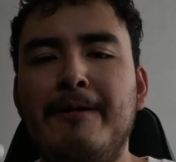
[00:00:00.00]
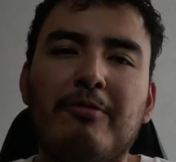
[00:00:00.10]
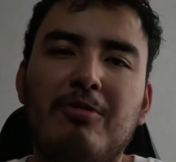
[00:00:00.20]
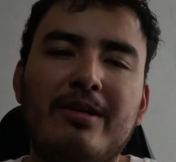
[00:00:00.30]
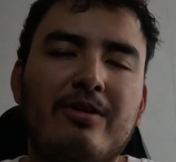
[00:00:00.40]

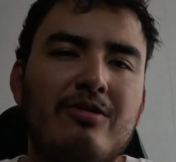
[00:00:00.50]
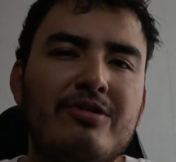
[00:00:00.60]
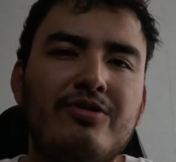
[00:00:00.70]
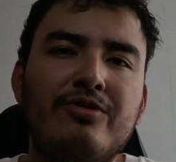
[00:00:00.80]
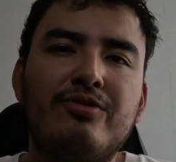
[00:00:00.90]
I will
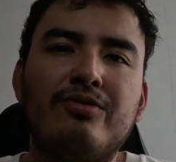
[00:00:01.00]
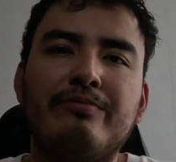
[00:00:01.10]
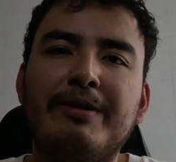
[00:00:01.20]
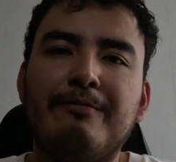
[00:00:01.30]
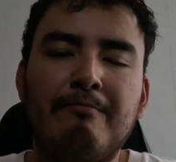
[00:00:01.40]
encourage you
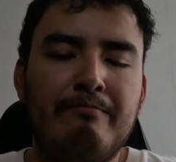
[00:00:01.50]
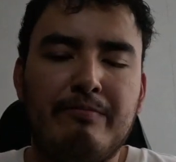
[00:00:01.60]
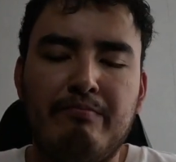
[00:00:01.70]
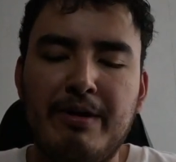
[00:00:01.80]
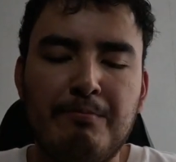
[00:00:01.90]
to
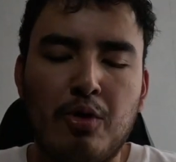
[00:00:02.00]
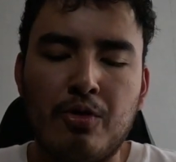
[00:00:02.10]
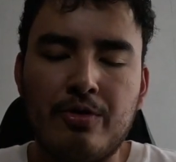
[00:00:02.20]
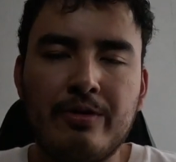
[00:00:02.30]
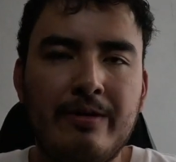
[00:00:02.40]
be
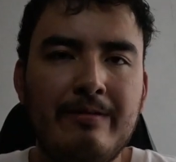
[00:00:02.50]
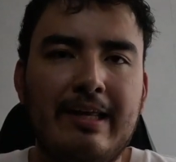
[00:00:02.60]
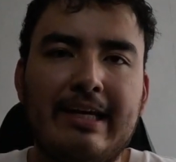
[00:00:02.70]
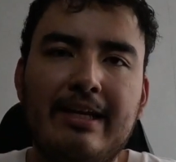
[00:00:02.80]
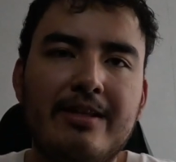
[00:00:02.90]
bored.
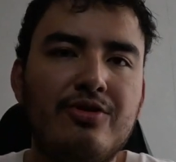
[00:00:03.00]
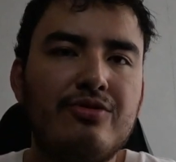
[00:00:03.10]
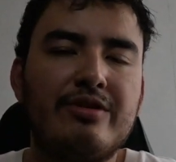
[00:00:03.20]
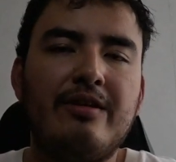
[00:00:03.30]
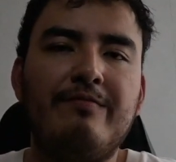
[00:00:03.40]
Like, let
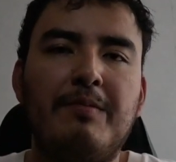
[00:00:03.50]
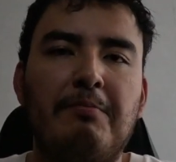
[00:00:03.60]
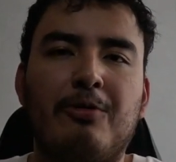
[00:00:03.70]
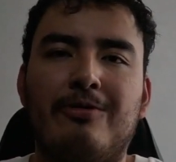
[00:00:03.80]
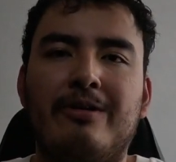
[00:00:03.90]
yourself be
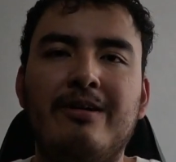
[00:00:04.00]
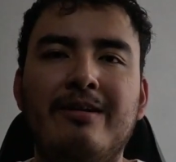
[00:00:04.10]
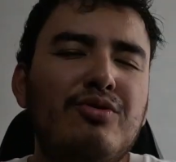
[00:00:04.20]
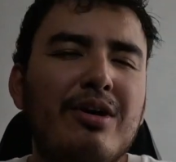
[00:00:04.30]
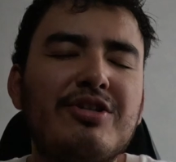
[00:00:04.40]
bored.
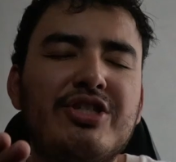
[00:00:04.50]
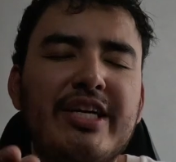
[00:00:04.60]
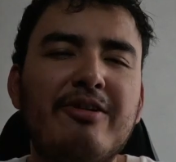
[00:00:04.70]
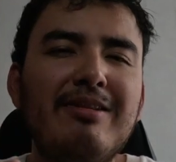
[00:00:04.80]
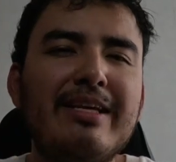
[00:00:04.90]
You are
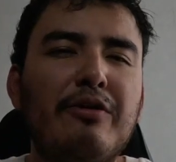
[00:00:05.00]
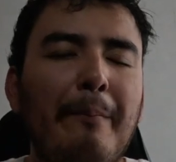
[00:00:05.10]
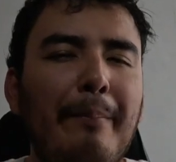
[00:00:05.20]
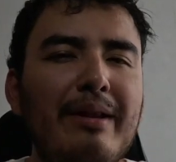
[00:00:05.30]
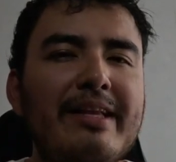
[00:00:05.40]
genuinely
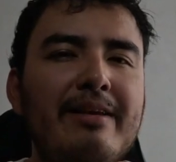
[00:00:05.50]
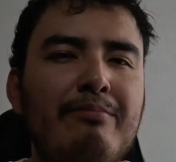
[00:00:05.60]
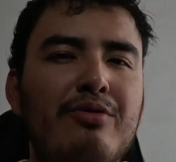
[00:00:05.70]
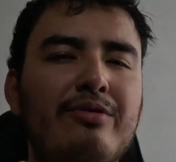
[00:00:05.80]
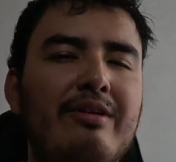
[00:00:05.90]
completely
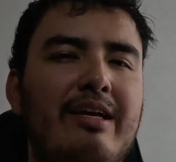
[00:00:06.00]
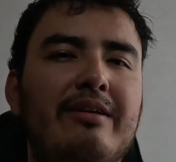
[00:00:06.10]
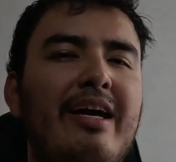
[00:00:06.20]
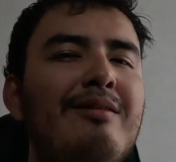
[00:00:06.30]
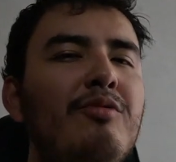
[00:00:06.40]
bored,
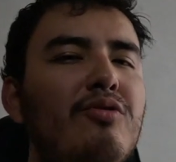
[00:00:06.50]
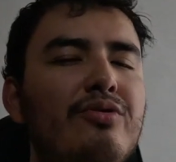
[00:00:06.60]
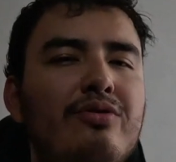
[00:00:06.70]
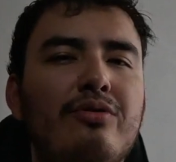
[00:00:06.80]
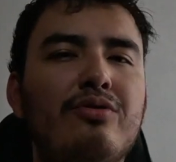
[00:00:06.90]
like at
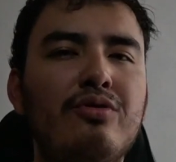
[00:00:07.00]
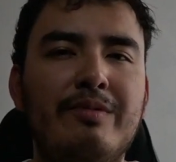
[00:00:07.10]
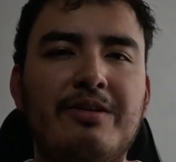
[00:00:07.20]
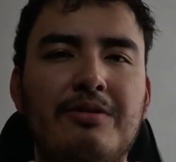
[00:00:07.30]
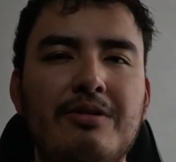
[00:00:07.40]
most 2
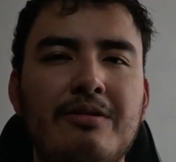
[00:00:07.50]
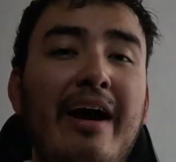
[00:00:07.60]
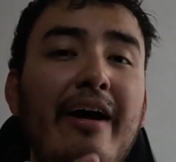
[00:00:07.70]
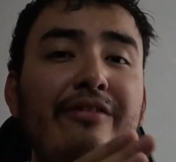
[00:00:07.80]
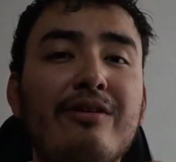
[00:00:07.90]
minutes.
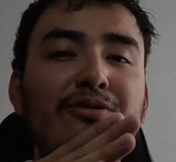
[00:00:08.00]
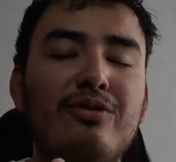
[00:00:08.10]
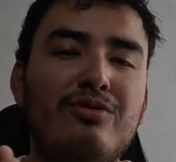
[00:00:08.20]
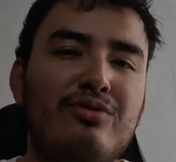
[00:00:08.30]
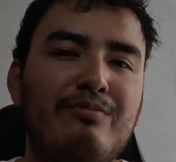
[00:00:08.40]
After
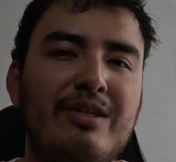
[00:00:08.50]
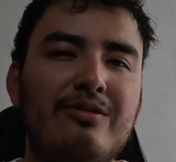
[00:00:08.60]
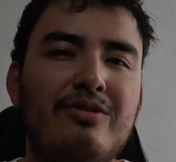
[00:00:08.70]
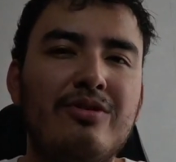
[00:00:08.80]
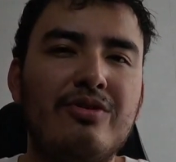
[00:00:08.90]
those 2
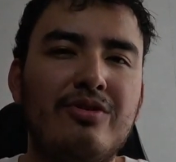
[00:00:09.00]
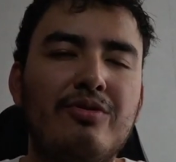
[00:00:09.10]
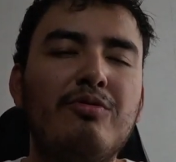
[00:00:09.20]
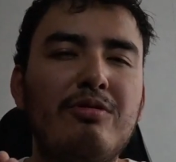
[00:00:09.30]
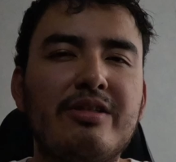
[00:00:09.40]
minutes,
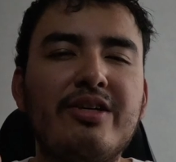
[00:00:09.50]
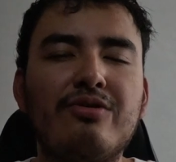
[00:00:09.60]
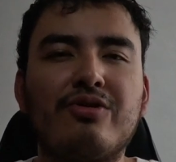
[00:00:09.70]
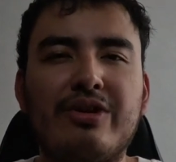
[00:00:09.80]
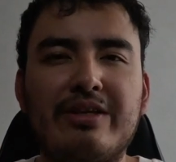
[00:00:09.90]
you will see
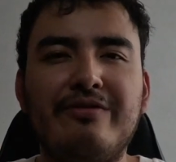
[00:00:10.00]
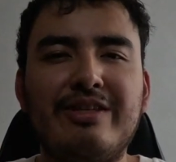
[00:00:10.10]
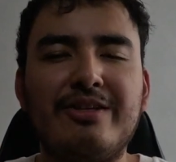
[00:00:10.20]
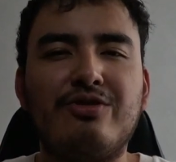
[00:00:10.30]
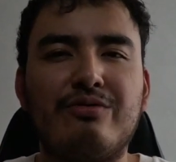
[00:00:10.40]
your
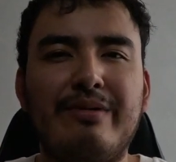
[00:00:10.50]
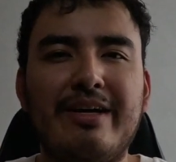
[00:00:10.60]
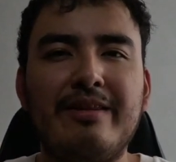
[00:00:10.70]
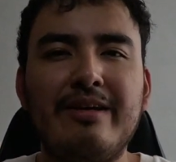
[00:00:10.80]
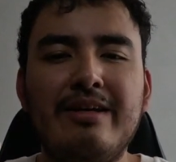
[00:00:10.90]
creativity in your
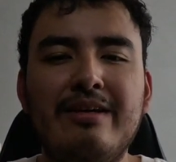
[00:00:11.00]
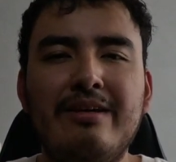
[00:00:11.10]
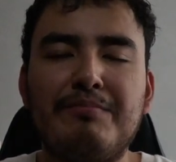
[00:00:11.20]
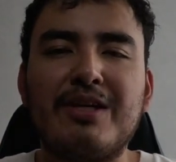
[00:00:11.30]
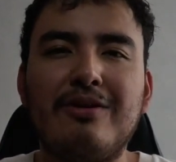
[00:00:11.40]
mind
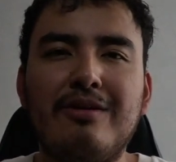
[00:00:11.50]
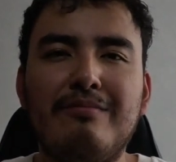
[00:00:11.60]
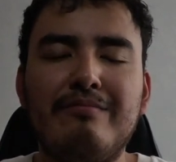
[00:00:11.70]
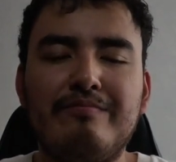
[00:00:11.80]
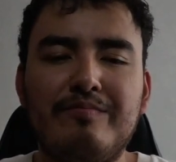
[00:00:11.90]

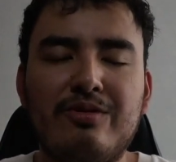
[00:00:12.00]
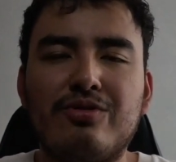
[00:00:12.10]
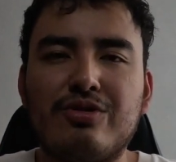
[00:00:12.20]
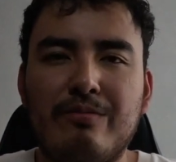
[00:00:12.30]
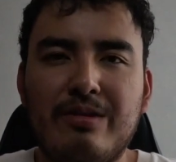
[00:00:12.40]
become
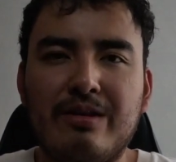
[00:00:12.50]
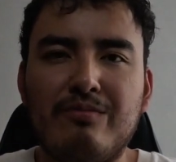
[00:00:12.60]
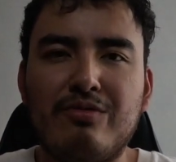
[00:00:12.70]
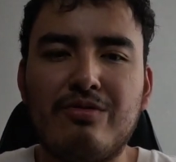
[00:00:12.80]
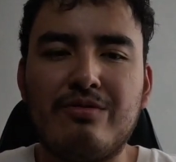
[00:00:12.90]
into something
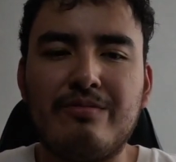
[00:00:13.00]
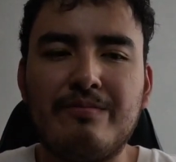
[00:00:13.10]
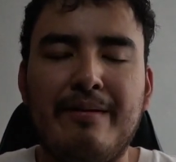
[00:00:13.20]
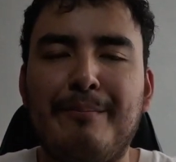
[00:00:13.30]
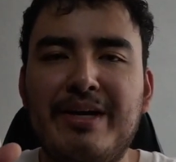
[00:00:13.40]
more
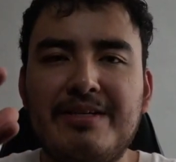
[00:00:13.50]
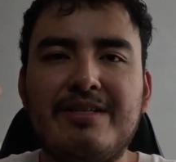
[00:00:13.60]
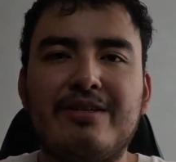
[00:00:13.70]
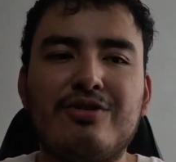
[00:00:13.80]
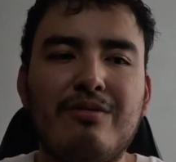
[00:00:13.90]

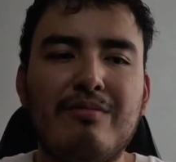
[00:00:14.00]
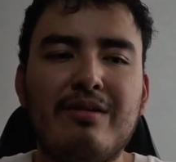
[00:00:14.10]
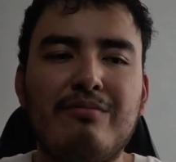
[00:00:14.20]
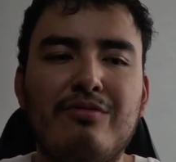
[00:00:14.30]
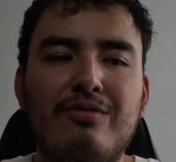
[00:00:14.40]
amazing,
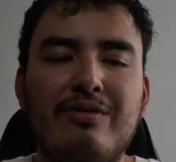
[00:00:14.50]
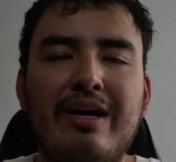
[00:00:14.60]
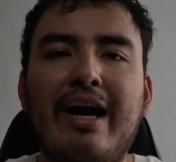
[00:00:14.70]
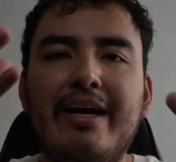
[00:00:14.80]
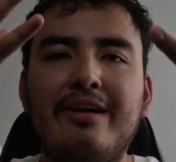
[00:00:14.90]
something more
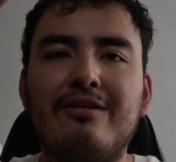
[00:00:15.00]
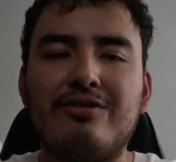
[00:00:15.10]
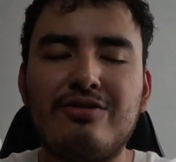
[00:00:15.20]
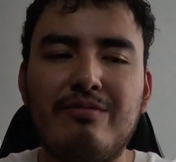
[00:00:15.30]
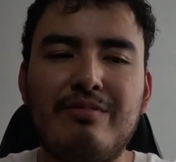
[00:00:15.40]
higher,
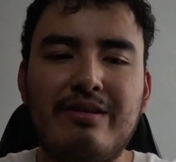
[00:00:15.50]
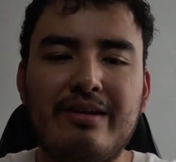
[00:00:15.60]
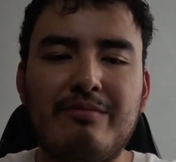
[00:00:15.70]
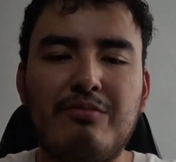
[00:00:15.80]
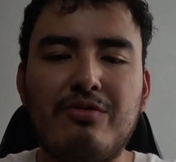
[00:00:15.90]

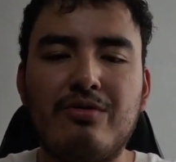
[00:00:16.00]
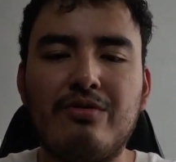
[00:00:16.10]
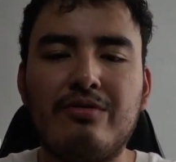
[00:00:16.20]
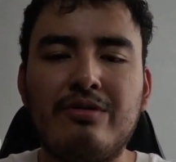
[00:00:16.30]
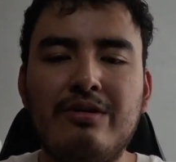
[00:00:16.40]
something
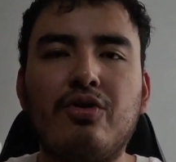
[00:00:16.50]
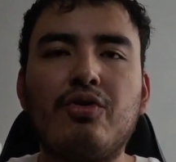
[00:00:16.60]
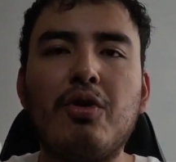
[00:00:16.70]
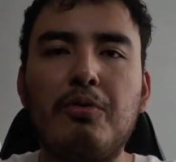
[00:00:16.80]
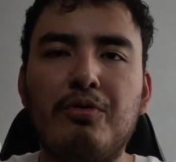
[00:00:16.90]
more
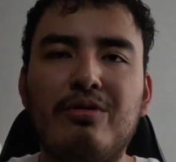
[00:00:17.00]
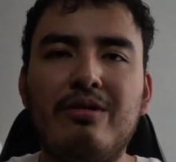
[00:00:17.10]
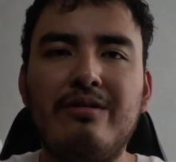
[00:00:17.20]
growth.